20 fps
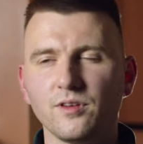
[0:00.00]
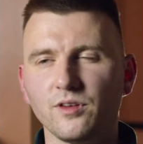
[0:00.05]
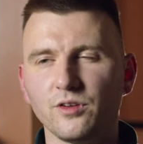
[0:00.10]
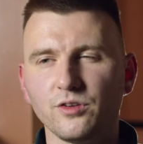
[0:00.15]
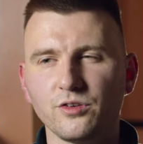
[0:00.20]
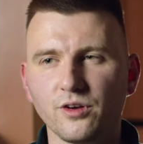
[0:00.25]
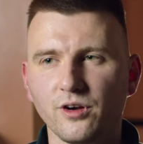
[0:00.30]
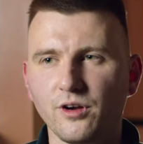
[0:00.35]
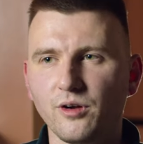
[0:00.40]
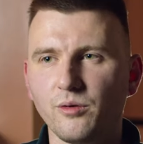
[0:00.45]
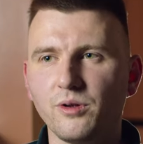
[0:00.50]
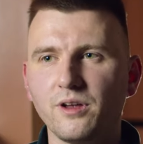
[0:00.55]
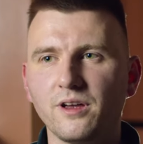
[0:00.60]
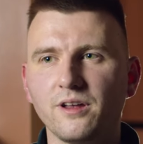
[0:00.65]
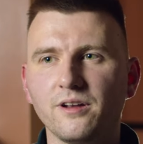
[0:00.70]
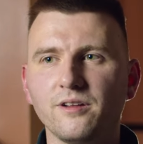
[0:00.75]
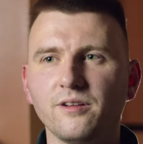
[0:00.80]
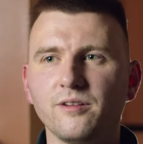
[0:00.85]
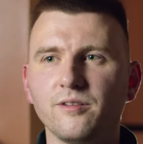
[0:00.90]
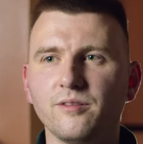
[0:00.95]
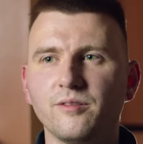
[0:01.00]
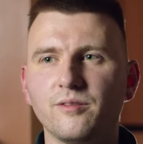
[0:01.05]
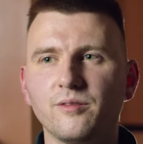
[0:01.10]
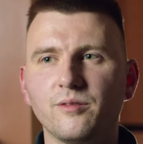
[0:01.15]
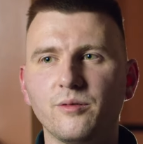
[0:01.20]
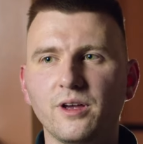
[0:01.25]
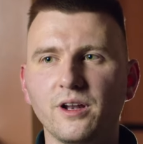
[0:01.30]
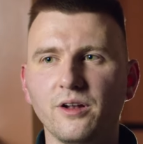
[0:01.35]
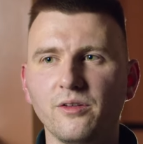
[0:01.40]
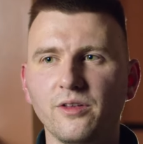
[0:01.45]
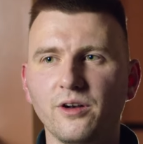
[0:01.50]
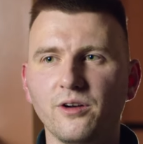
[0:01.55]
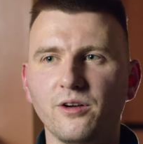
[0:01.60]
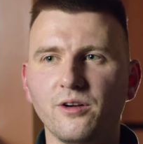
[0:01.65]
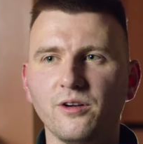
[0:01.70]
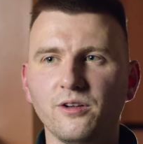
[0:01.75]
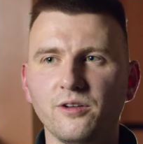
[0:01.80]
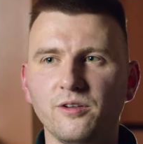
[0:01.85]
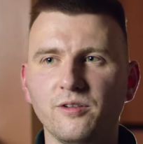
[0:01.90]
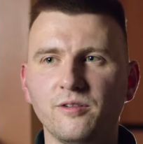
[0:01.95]
Sorry, we gotta we gotta let her
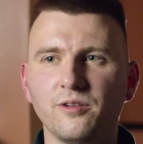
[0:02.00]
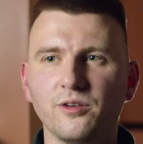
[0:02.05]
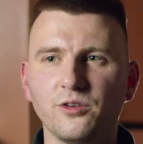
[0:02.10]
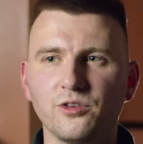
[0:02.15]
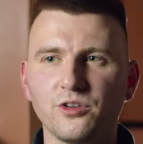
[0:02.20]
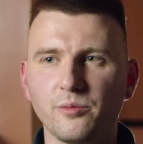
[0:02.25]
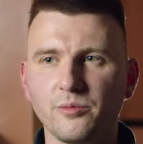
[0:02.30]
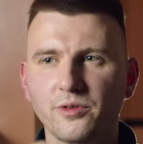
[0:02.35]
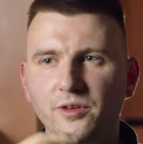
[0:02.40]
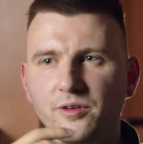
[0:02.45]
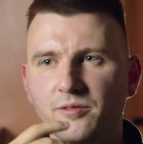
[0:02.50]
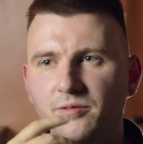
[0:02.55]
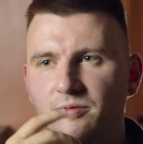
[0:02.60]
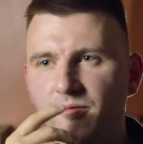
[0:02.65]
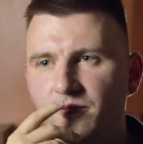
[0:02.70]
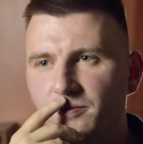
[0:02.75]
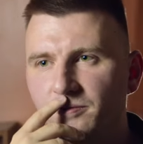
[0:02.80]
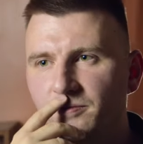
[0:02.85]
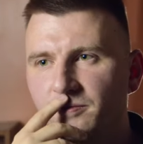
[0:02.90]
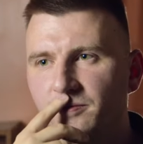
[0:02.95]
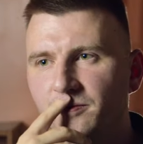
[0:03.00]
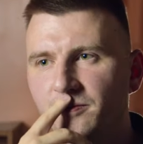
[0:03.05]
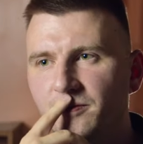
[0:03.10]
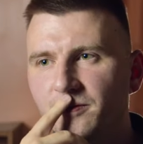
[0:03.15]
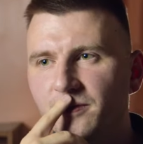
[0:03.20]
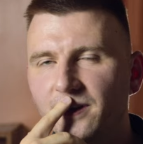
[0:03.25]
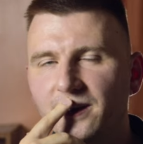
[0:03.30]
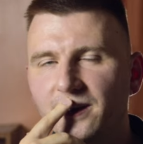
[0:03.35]
in or something. Okay.